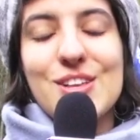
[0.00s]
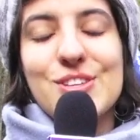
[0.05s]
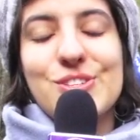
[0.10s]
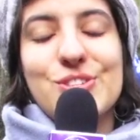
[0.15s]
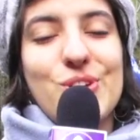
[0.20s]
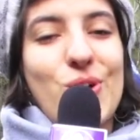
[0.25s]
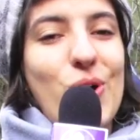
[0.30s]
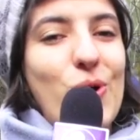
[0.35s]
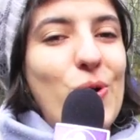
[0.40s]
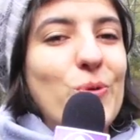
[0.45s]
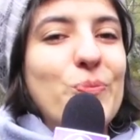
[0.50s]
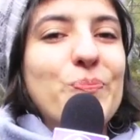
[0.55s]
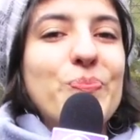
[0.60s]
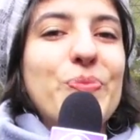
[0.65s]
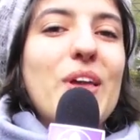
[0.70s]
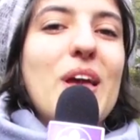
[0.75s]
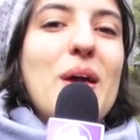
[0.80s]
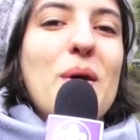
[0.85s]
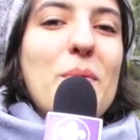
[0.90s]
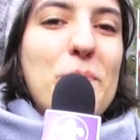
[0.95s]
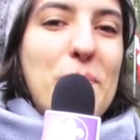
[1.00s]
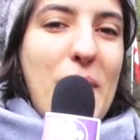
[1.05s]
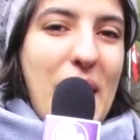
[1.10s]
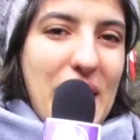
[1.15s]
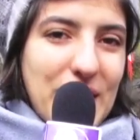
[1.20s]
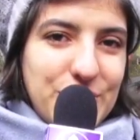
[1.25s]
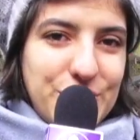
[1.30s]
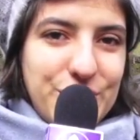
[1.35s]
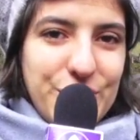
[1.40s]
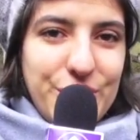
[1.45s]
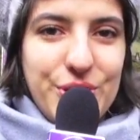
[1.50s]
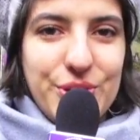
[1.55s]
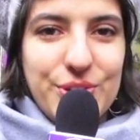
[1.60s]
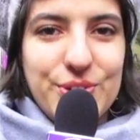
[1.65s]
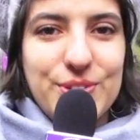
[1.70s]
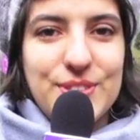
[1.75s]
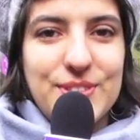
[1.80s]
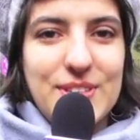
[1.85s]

So, back to you,